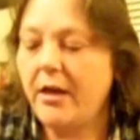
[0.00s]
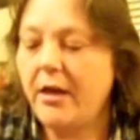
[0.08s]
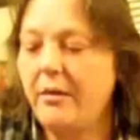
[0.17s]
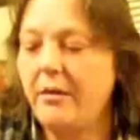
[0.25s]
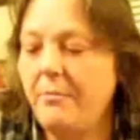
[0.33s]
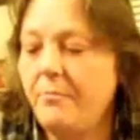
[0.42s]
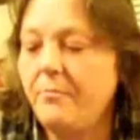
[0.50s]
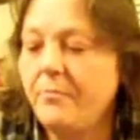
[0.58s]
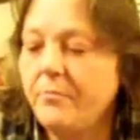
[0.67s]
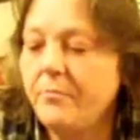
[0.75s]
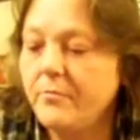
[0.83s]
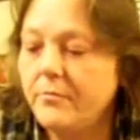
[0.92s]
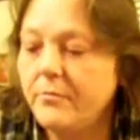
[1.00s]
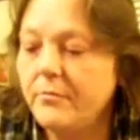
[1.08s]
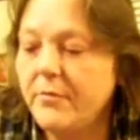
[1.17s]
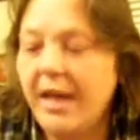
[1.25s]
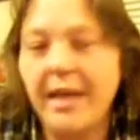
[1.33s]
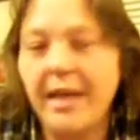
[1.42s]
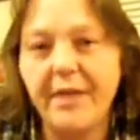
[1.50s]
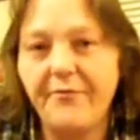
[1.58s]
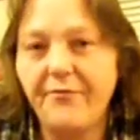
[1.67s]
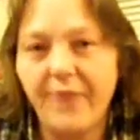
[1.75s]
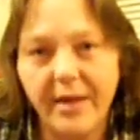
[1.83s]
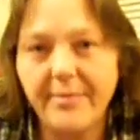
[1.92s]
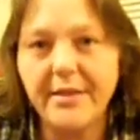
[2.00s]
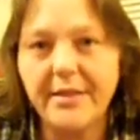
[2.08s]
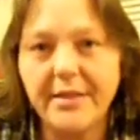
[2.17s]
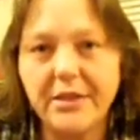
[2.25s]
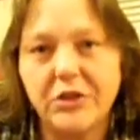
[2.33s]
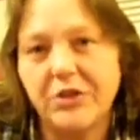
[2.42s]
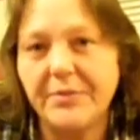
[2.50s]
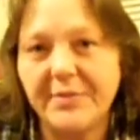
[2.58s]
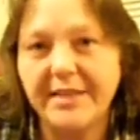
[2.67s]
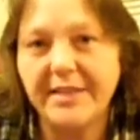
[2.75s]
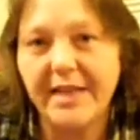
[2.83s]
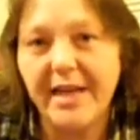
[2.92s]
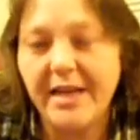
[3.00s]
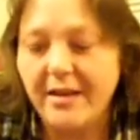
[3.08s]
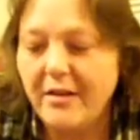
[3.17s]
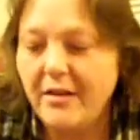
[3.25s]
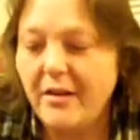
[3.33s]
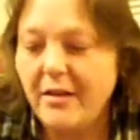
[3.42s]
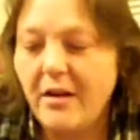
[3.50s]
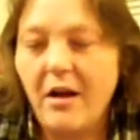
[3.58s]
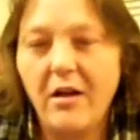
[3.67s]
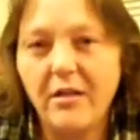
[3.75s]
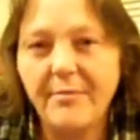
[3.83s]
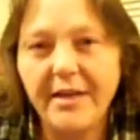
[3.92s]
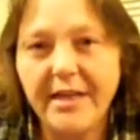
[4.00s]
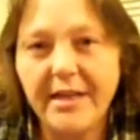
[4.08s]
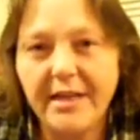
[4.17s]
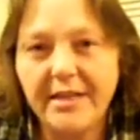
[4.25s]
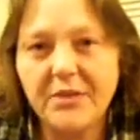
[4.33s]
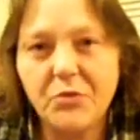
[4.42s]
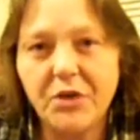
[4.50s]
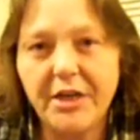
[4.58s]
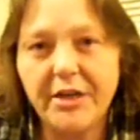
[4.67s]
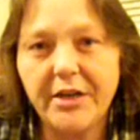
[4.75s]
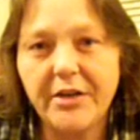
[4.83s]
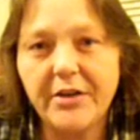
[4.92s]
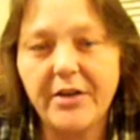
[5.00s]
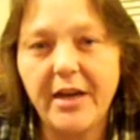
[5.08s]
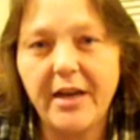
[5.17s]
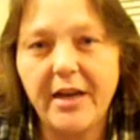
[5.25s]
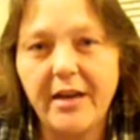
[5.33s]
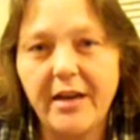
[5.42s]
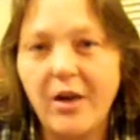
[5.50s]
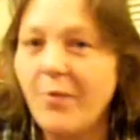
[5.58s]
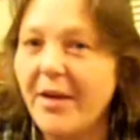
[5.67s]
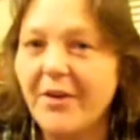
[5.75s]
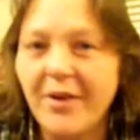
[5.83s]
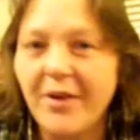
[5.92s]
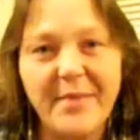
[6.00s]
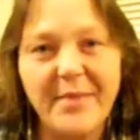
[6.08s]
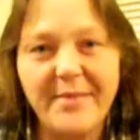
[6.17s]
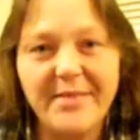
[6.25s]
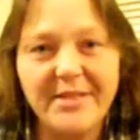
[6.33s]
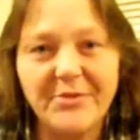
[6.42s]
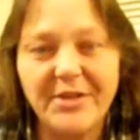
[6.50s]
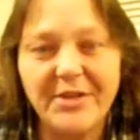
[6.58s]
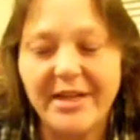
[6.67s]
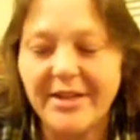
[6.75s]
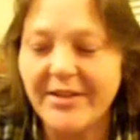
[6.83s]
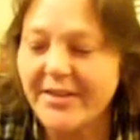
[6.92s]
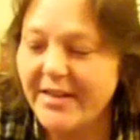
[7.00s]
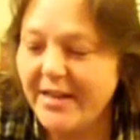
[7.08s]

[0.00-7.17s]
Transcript: Um, had a fabulous Christmas day. All my kids were here and all my grandbabies were here.